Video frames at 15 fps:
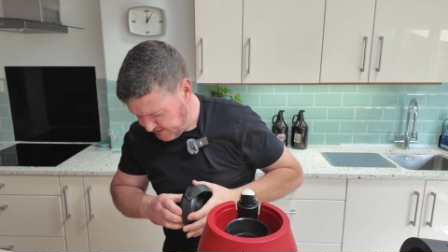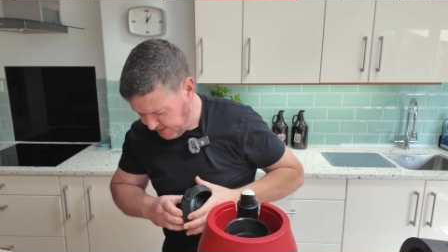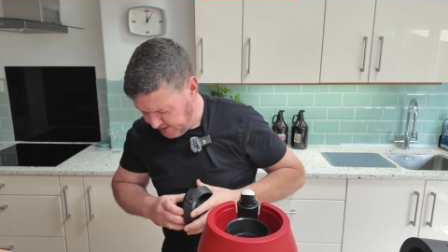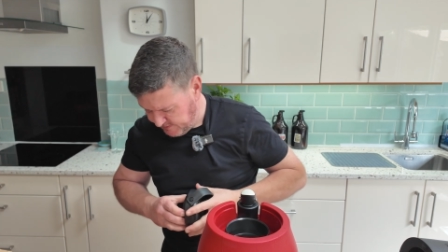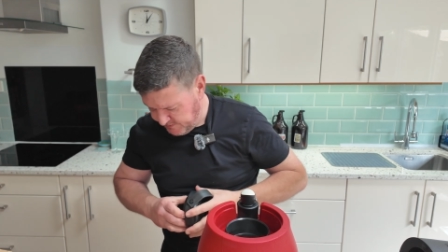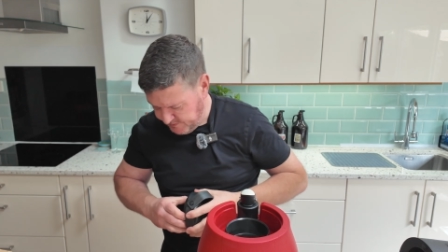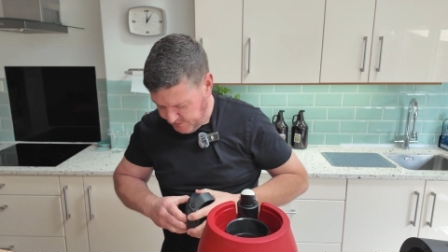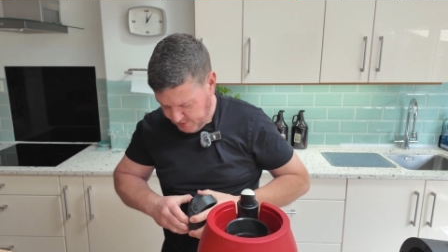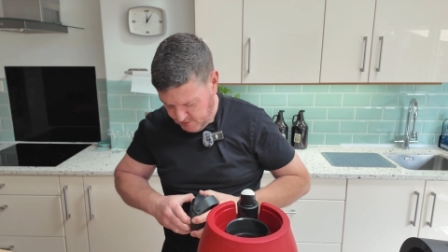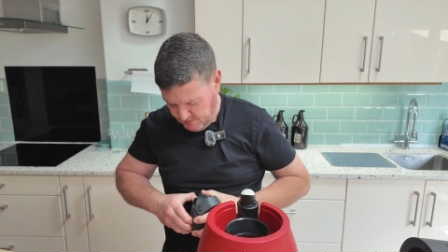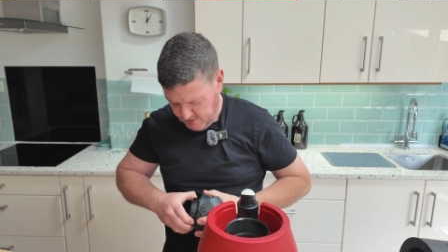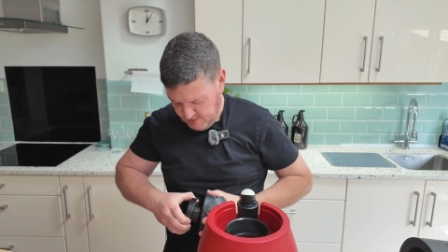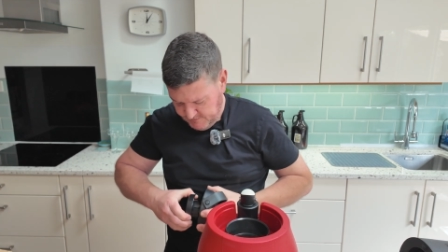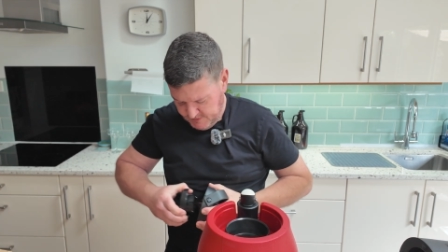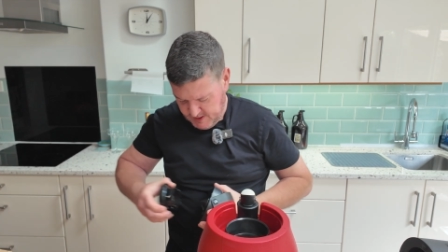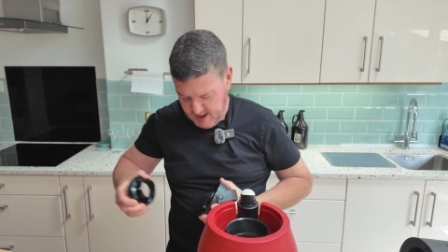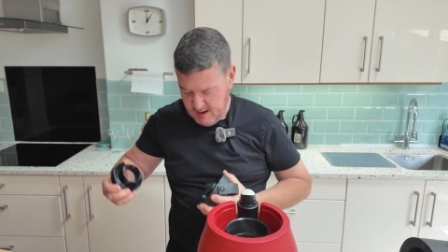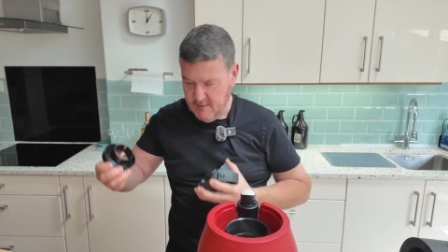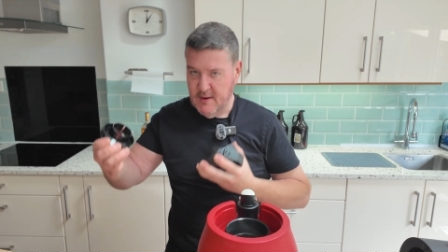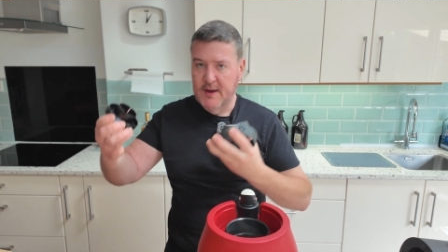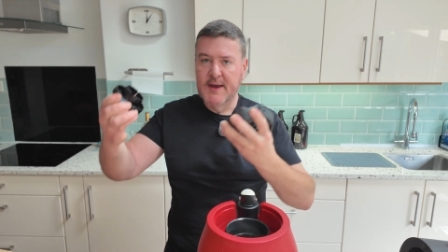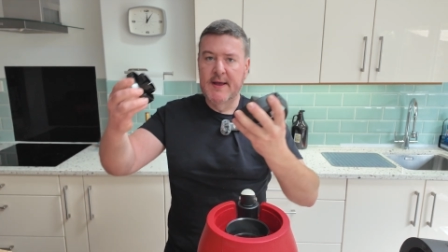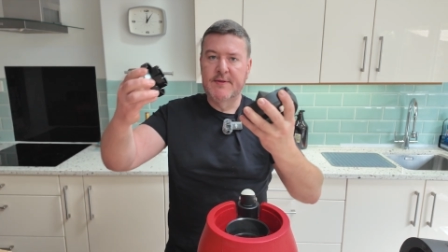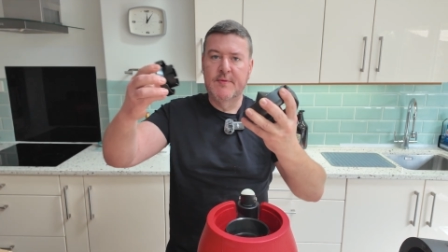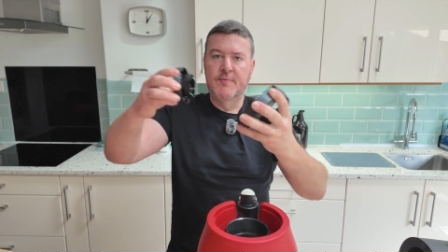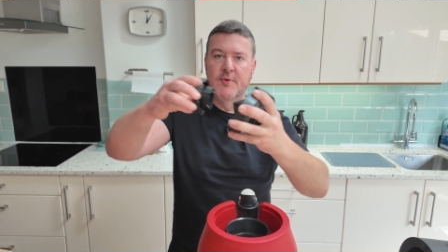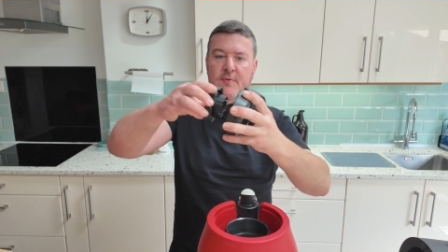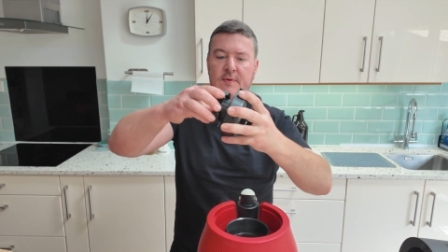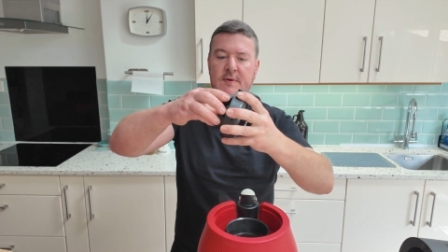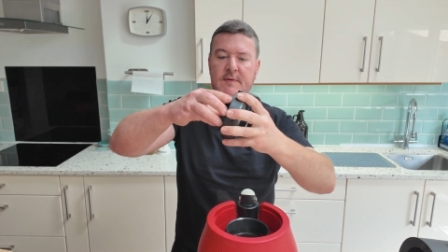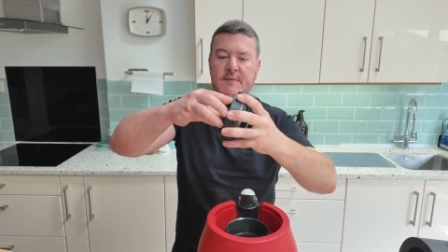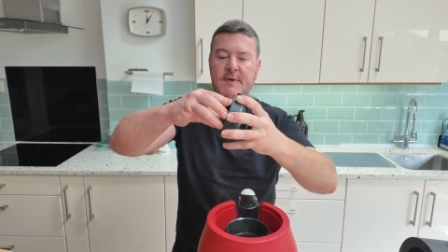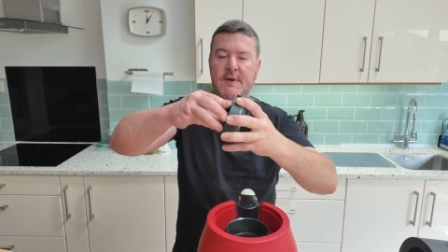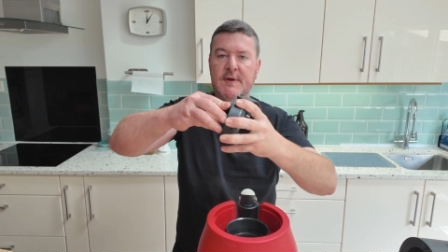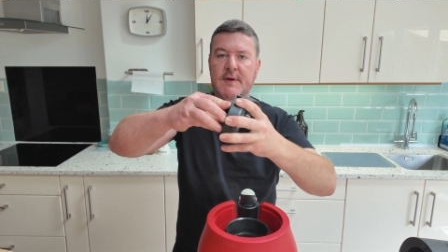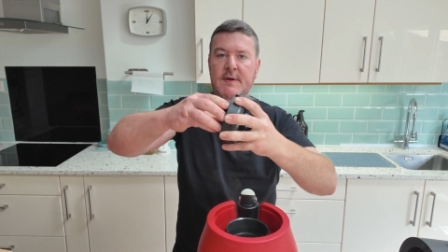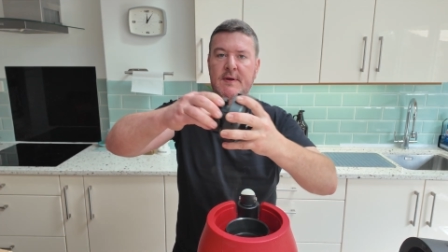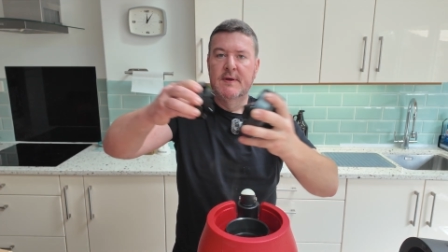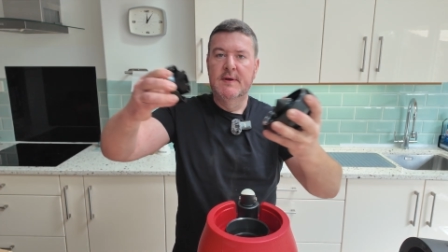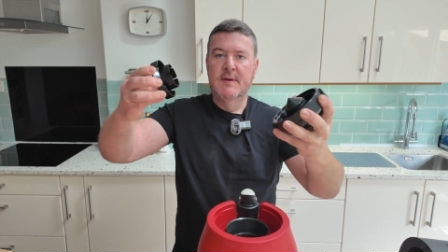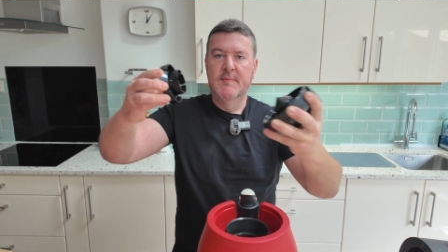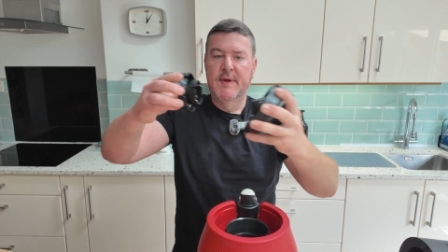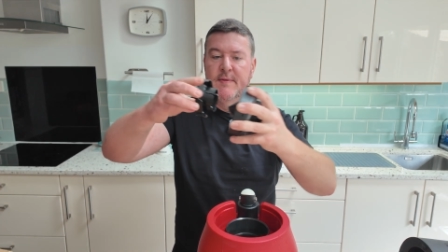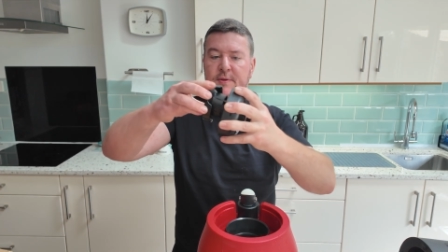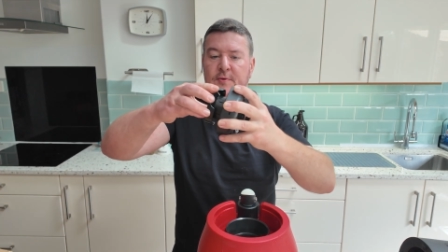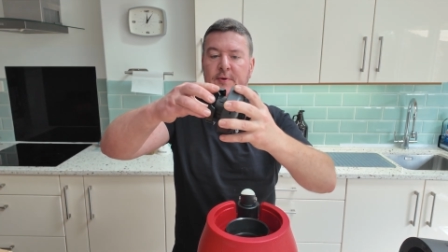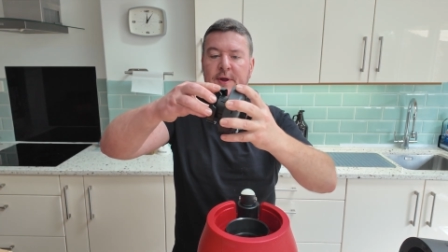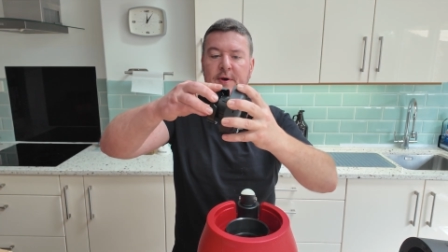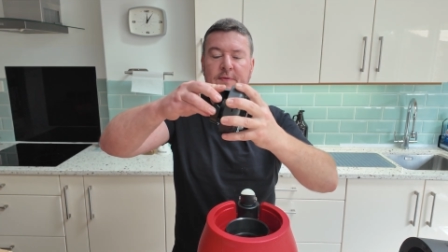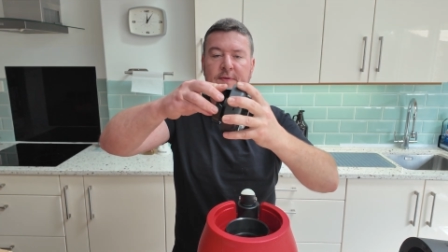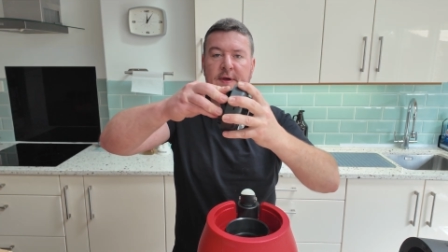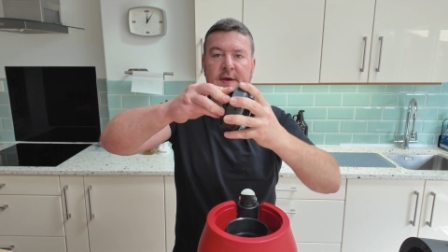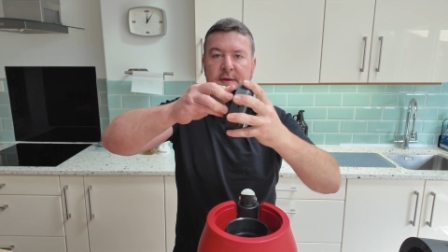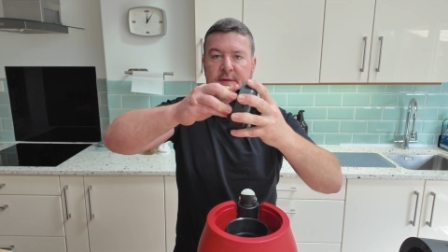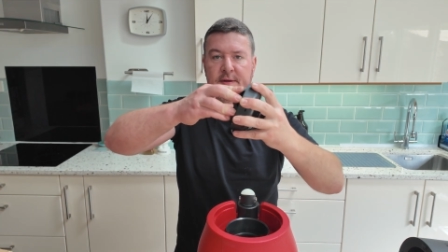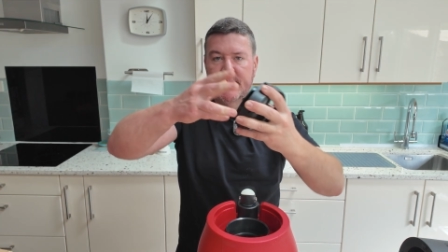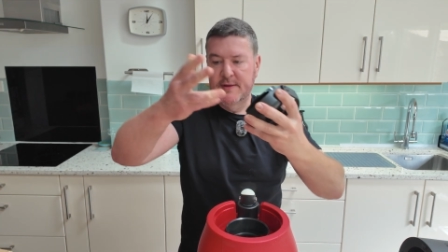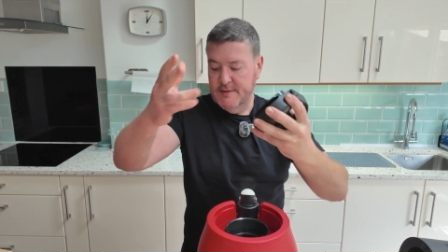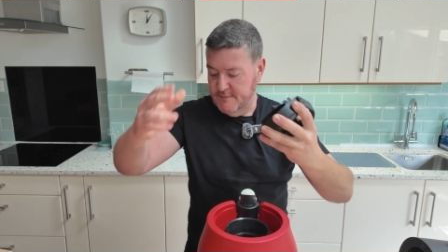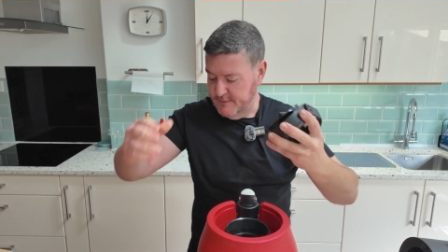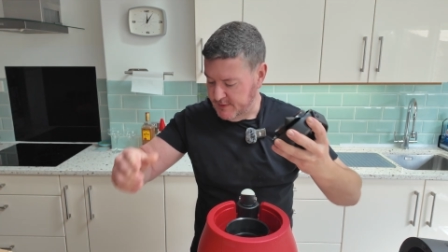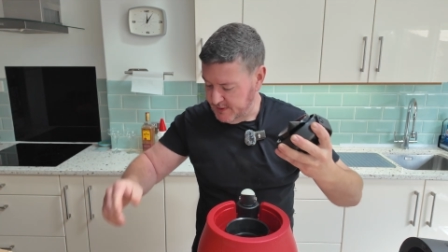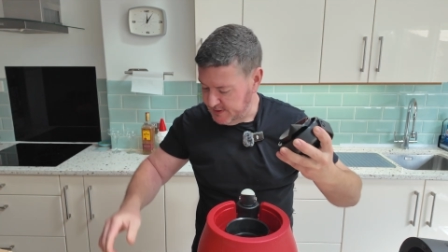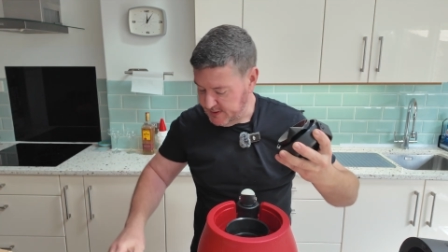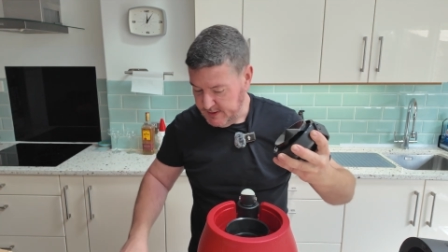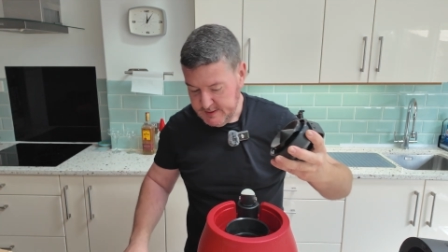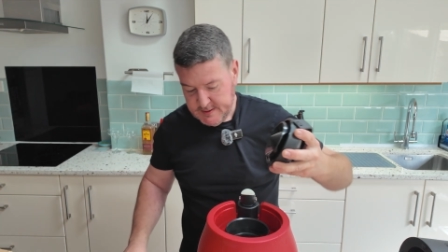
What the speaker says: it just pulls off. Oh, right, yeah, it just pulls off it. But it's already on there, so that's fine.